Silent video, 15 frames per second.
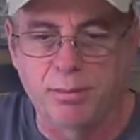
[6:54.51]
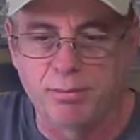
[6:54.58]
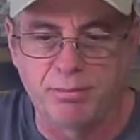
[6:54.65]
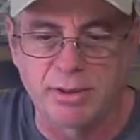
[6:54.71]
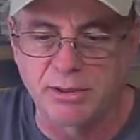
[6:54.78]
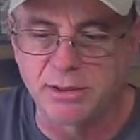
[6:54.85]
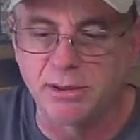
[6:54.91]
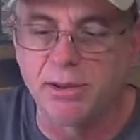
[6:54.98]

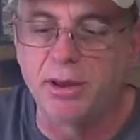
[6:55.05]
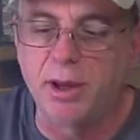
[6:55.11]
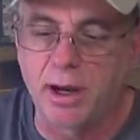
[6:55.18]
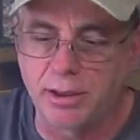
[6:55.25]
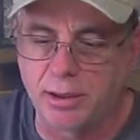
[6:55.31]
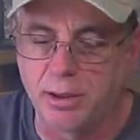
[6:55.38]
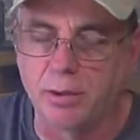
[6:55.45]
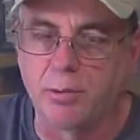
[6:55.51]
That's
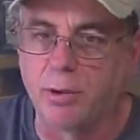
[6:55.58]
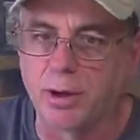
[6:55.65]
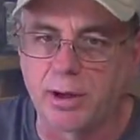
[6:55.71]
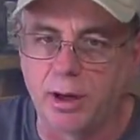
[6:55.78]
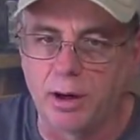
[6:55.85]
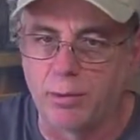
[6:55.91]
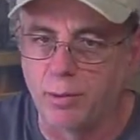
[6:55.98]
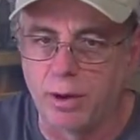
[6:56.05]
not going to
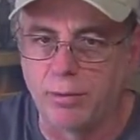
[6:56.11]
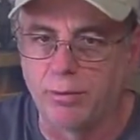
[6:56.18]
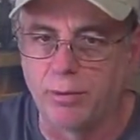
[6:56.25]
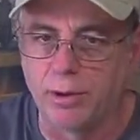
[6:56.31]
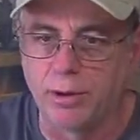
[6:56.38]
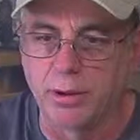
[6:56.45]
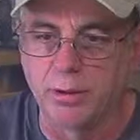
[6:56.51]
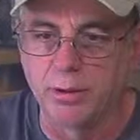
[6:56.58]
work out well
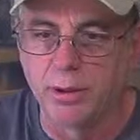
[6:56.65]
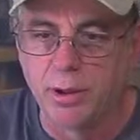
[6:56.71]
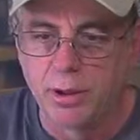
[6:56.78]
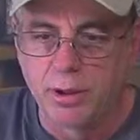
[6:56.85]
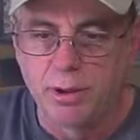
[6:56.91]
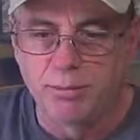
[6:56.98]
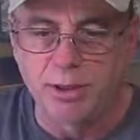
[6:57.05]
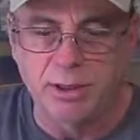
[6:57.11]
for you,
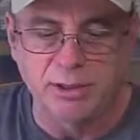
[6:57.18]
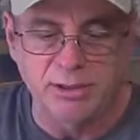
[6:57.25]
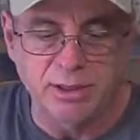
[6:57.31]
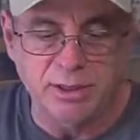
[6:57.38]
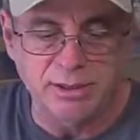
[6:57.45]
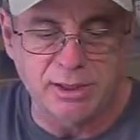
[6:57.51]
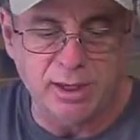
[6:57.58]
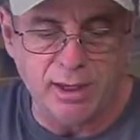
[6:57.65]
because
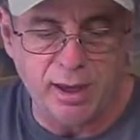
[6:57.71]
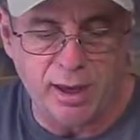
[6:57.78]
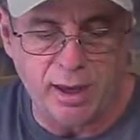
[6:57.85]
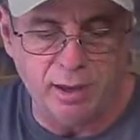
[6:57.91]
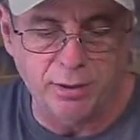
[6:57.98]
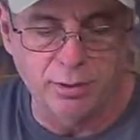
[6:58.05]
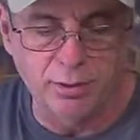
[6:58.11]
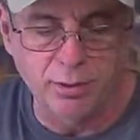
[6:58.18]
these get
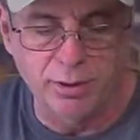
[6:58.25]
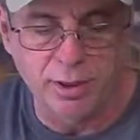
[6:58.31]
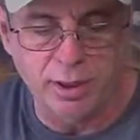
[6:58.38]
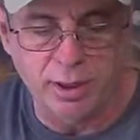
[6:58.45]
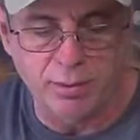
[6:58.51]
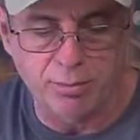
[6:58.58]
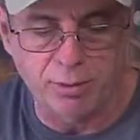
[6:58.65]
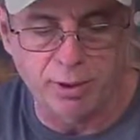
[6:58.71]
handled, they
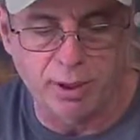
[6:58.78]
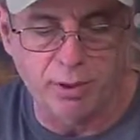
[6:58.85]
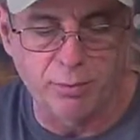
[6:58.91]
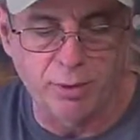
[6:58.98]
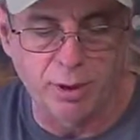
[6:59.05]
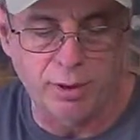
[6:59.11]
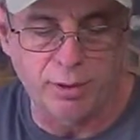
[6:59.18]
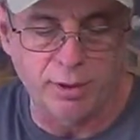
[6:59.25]
get played
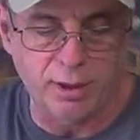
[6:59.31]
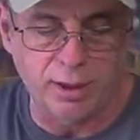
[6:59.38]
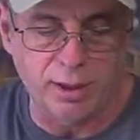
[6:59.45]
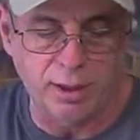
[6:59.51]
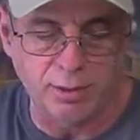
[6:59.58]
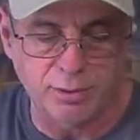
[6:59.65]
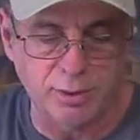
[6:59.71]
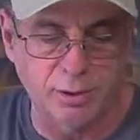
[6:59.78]
with, they
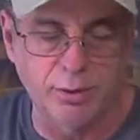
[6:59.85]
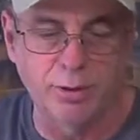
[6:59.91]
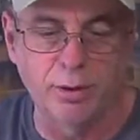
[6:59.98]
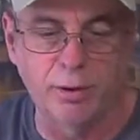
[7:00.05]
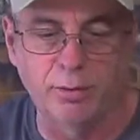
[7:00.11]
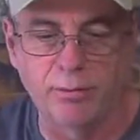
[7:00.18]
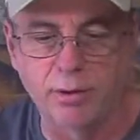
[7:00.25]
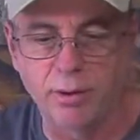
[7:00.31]
get turned
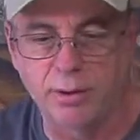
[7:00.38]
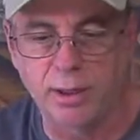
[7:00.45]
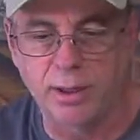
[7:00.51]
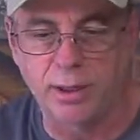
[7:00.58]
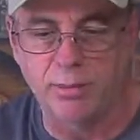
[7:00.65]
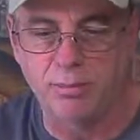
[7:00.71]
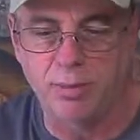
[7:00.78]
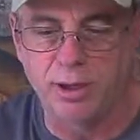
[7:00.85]
over, they
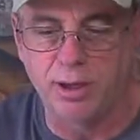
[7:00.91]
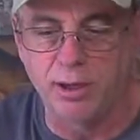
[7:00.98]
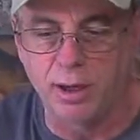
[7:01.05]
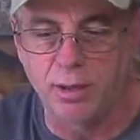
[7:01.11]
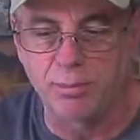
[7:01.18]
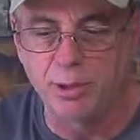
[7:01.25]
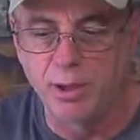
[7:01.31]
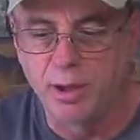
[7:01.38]
get beat
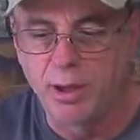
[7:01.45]
up,